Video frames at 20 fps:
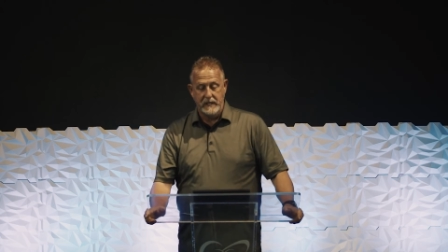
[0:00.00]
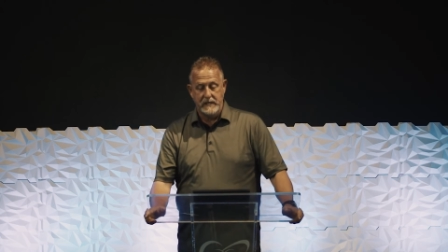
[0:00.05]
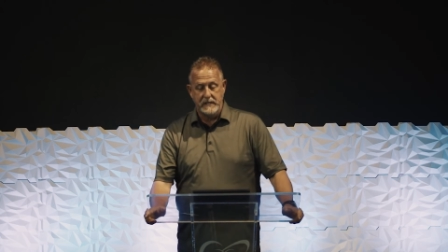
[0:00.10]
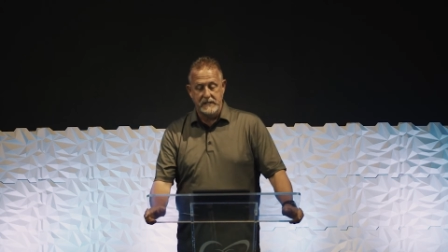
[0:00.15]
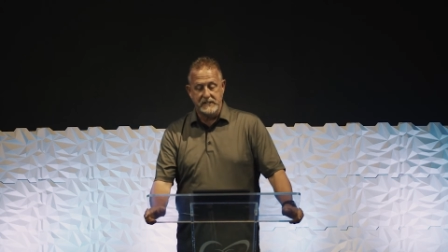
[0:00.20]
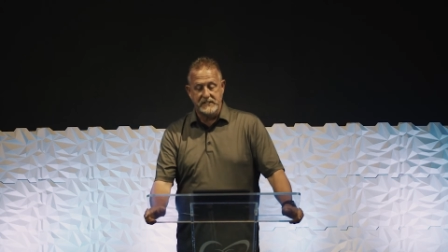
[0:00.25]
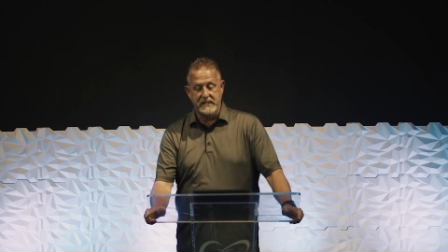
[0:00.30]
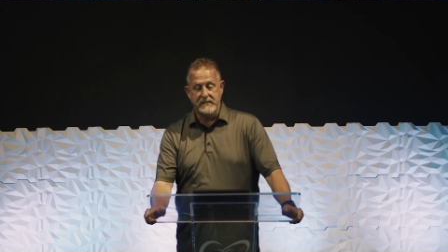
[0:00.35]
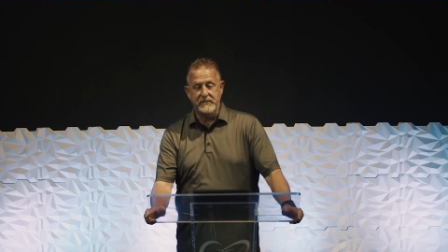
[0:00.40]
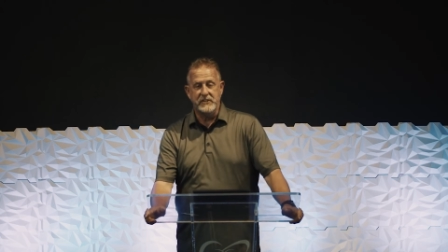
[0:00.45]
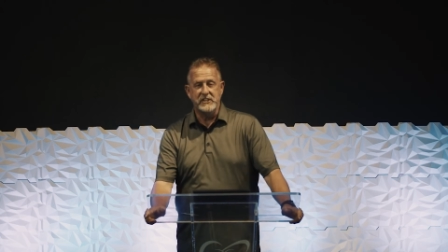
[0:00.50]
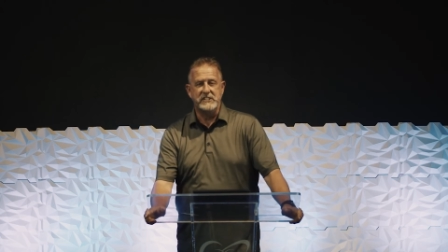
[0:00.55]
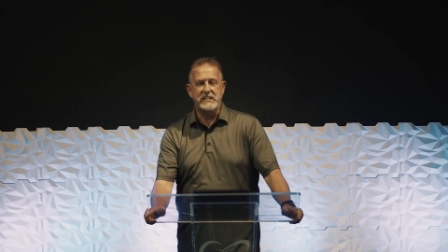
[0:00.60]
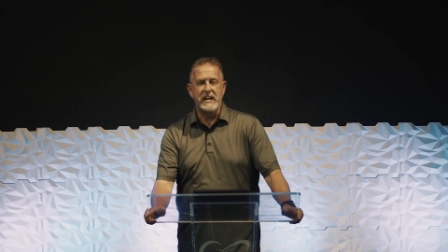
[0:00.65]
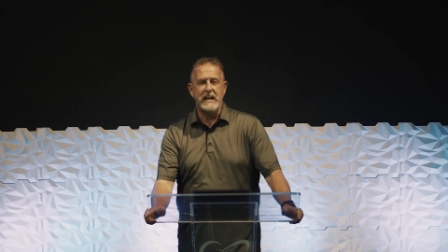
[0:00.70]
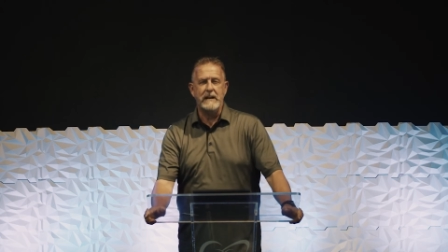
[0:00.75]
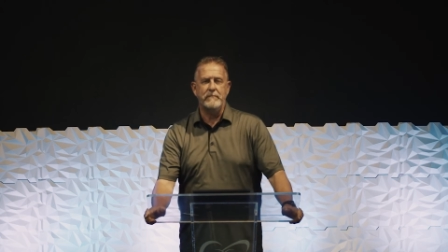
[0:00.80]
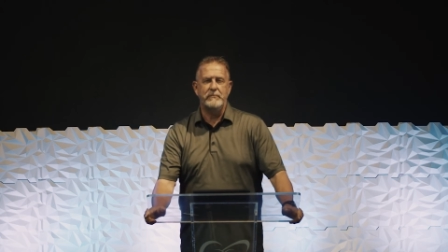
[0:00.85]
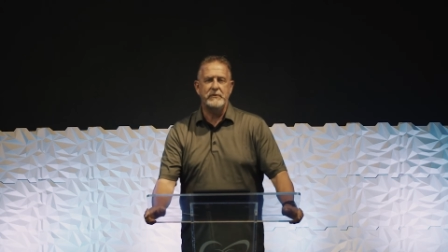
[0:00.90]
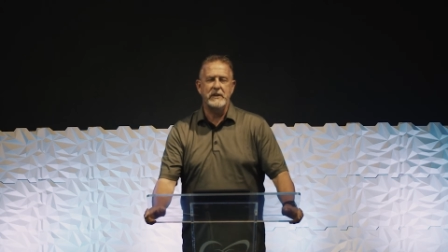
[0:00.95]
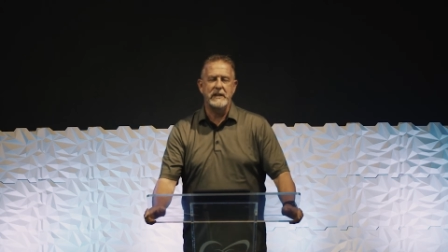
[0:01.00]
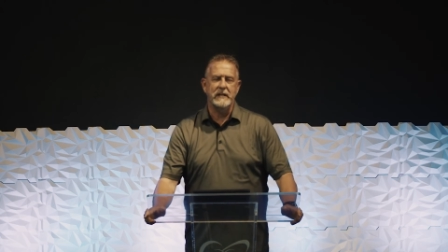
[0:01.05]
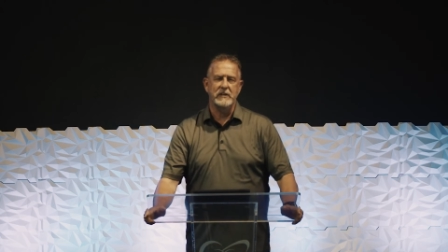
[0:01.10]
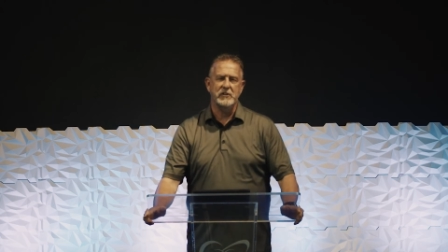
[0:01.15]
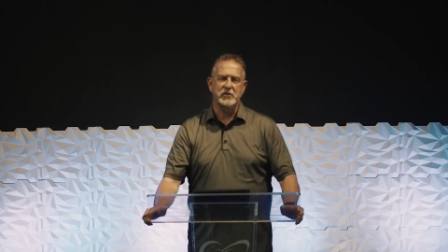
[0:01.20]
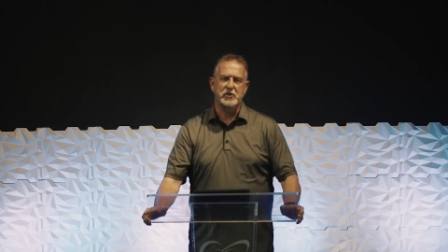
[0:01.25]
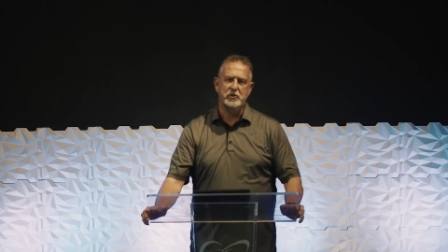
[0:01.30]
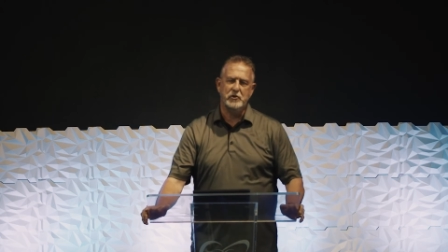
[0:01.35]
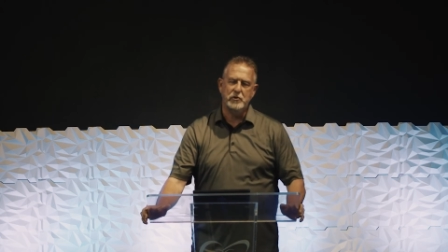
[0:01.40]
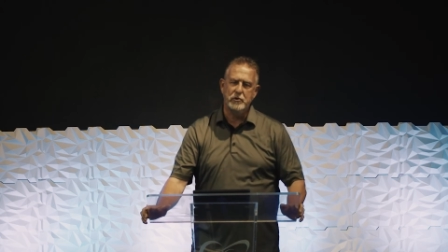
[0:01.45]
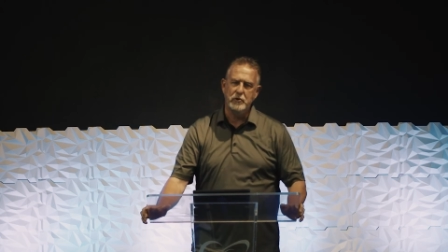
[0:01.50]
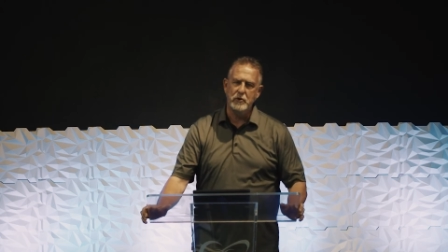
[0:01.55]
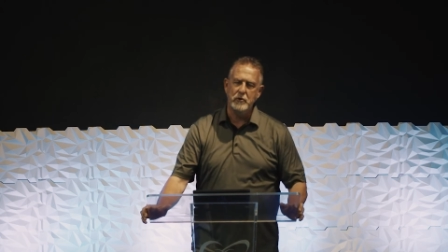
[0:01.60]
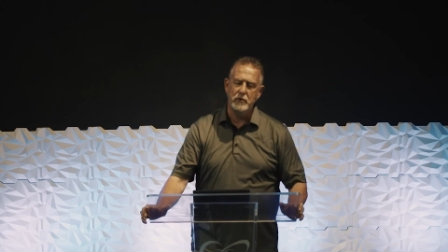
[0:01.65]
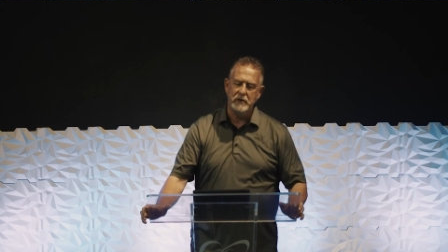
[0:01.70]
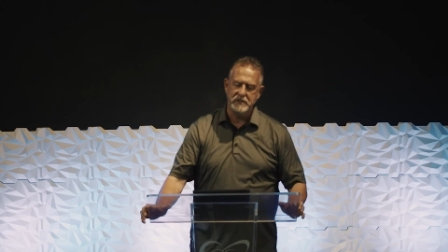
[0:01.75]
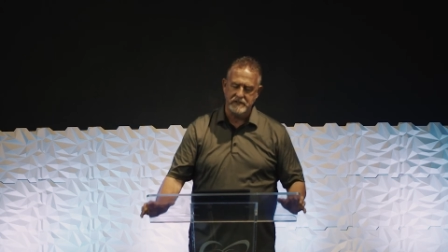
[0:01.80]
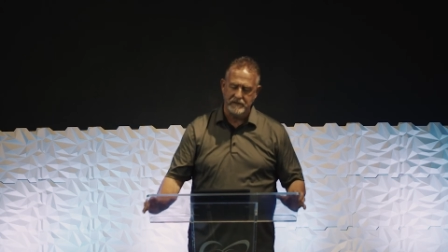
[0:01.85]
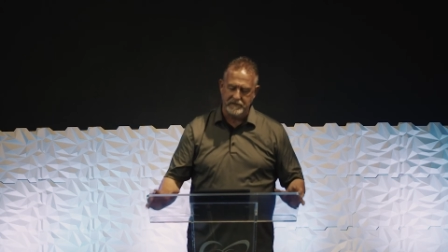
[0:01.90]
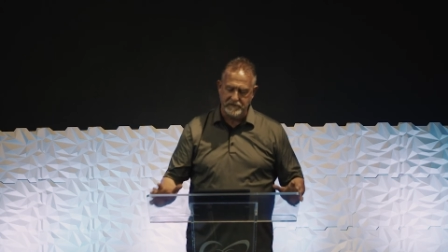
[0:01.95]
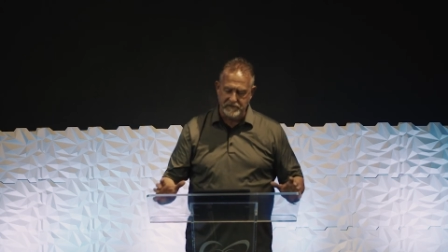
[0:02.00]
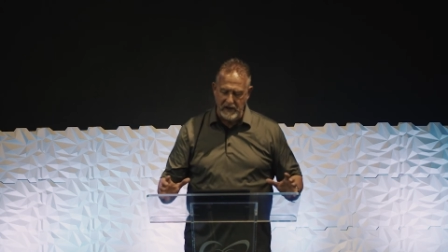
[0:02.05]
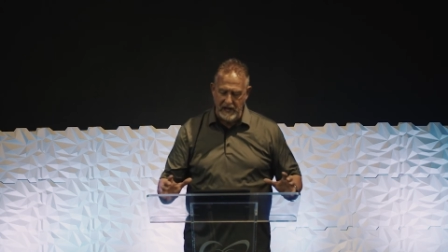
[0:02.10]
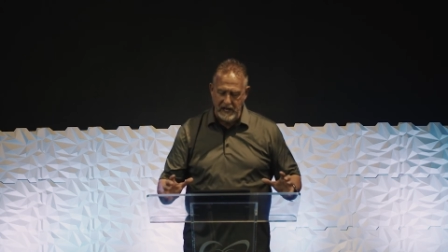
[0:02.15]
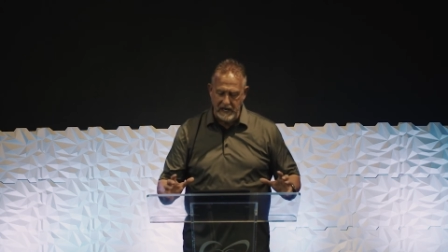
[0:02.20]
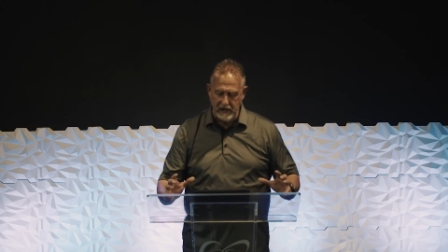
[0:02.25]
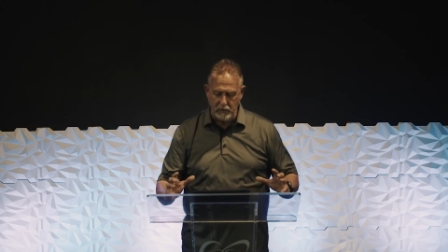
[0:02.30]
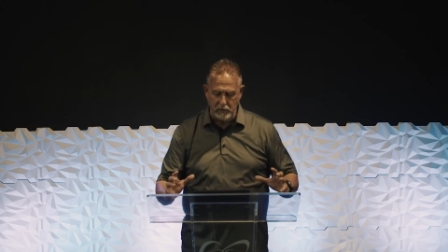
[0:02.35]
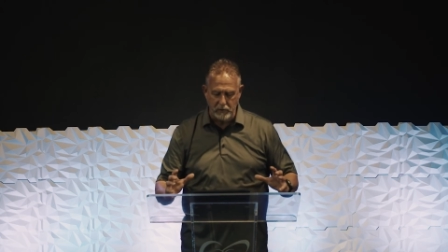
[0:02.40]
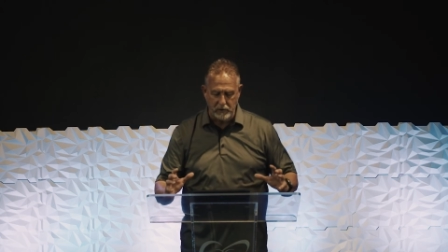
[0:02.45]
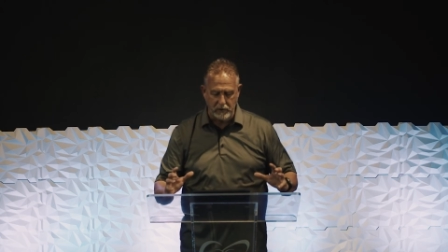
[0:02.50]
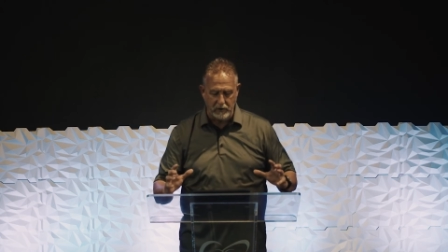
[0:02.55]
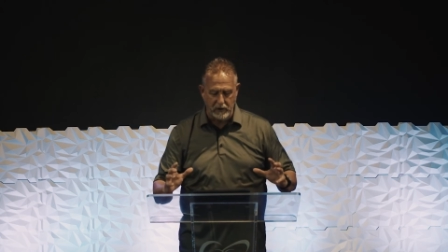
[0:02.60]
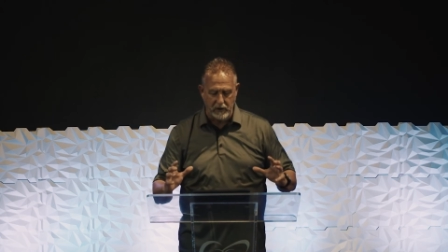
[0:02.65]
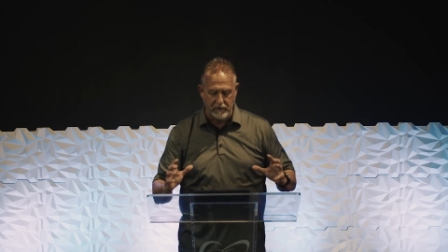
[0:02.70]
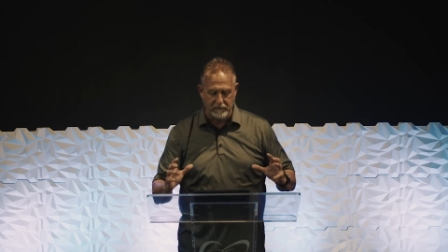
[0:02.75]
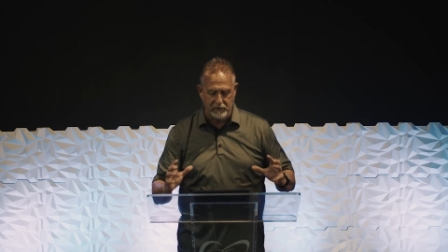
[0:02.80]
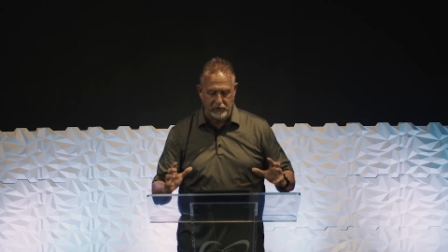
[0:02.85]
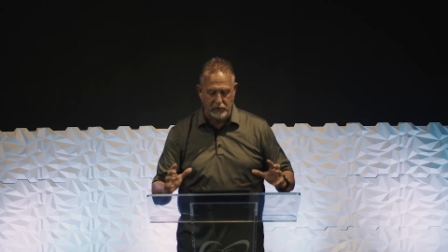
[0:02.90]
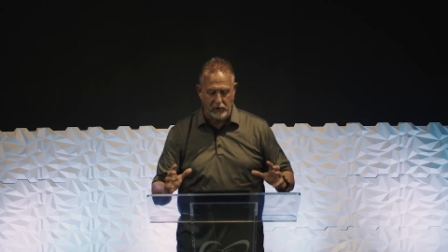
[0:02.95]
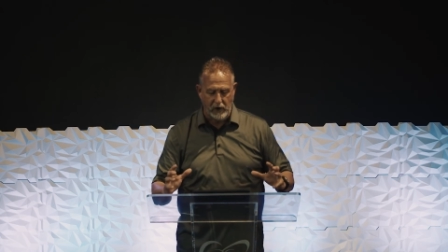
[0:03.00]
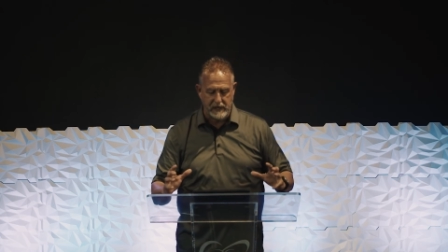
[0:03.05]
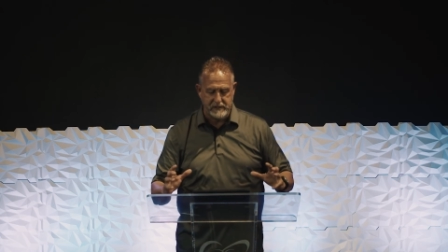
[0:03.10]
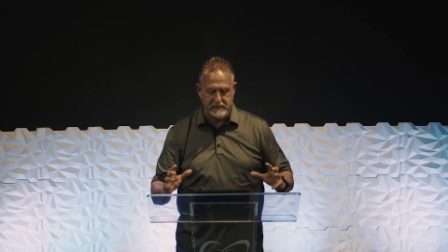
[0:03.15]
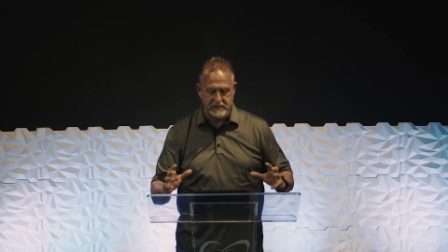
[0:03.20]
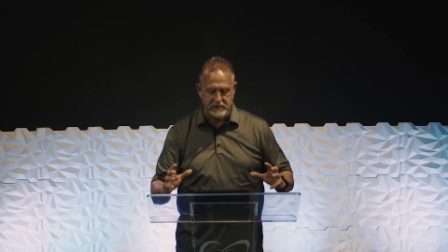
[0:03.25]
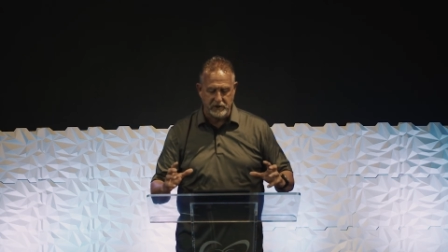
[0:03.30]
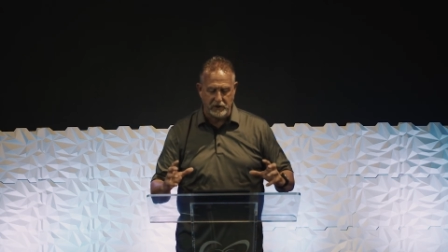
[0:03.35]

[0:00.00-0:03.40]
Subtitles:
You see, the same thing is true as a follower of Christ.